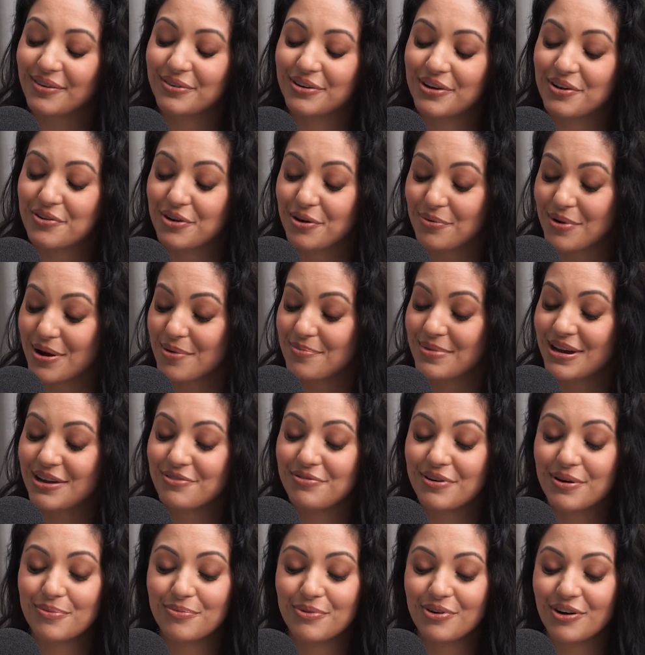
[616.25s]
Correct me
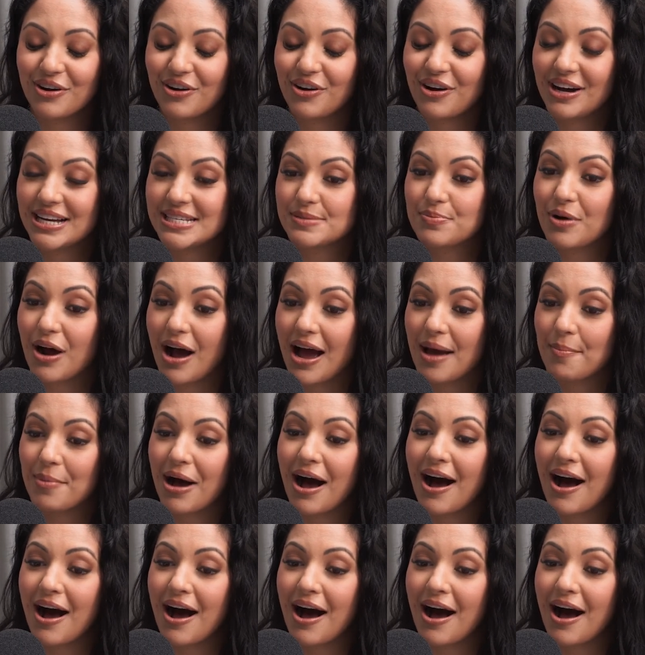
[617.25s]
if I'm wrong, guys, but I'm